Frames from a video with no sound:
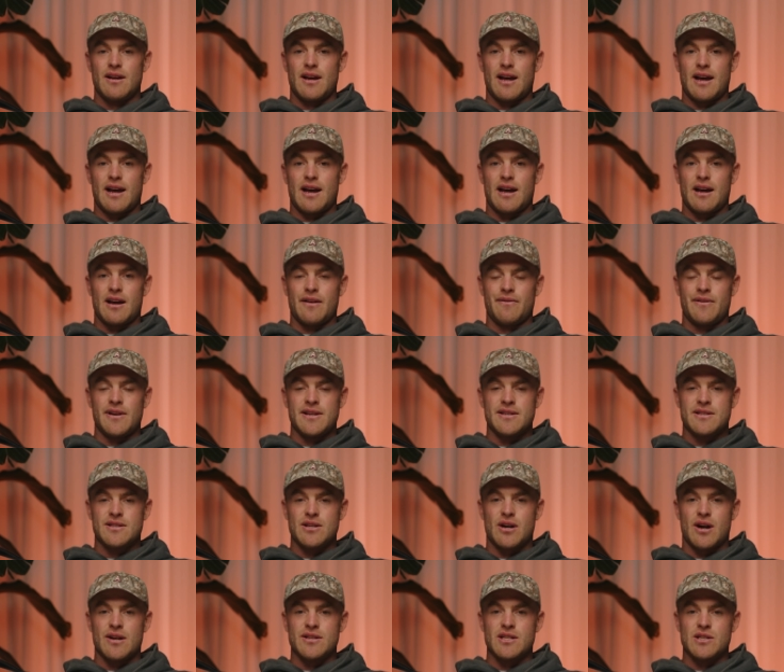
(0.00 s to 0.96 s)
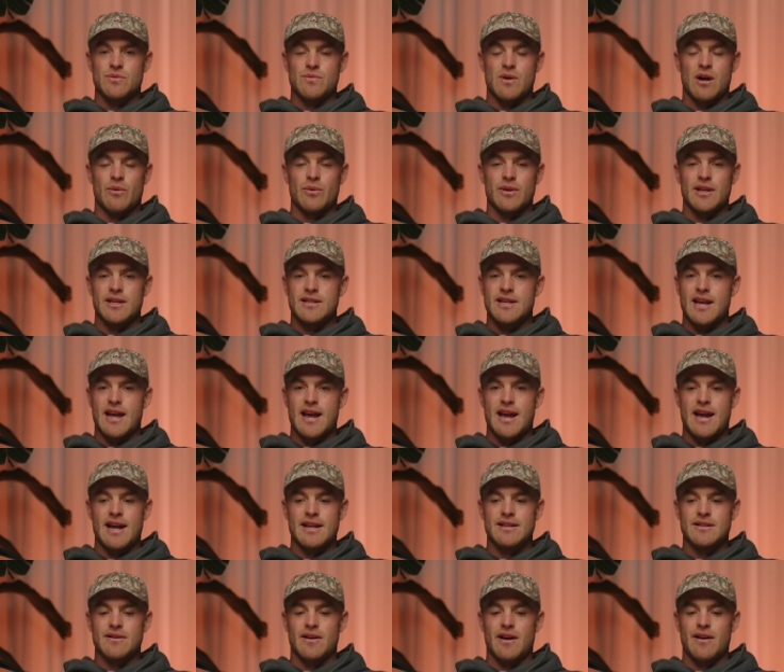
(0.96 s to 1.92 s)
of his size as well with his
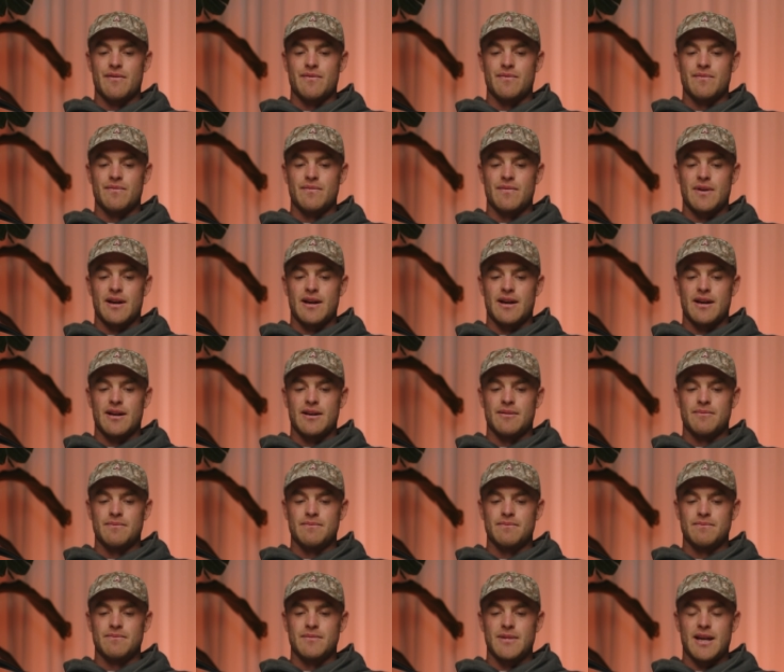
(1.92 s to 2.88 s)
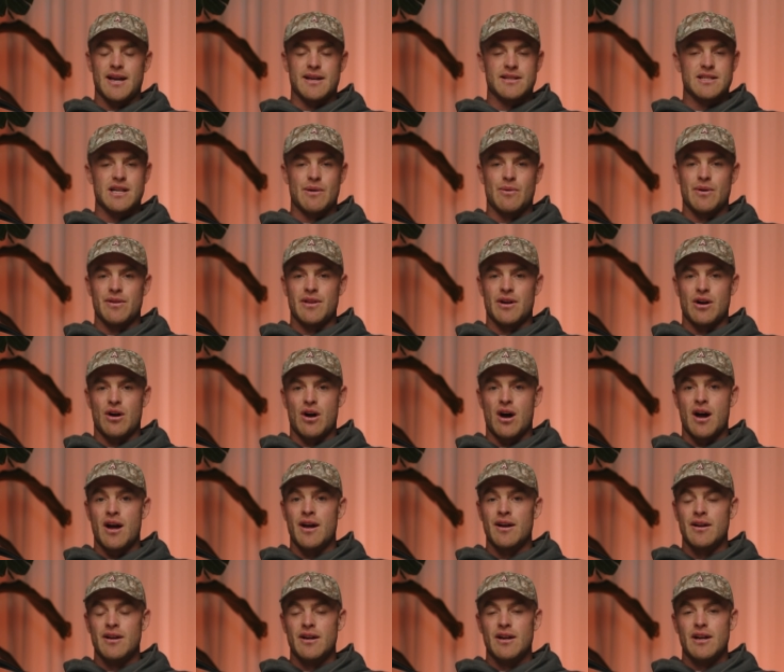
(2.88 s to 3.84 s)
hands. Someone that
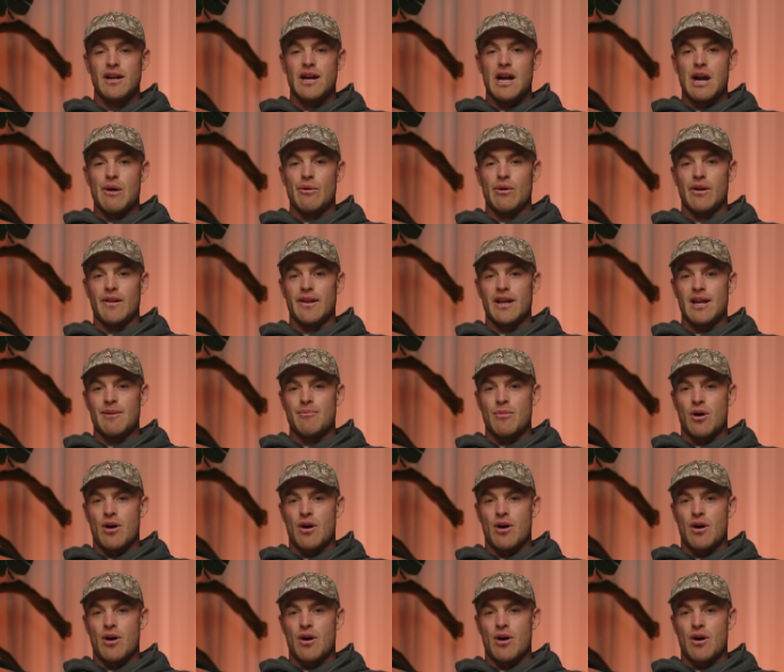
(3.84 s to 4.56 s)
I really